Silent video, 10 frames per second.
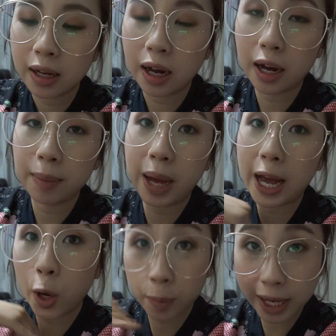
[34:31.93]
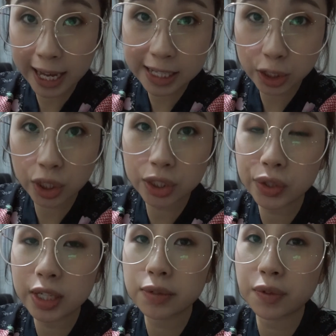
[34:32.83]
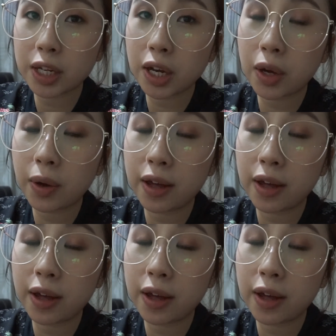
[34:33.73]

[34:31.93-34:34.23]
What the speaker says: I hope you guys enjoyed today's video.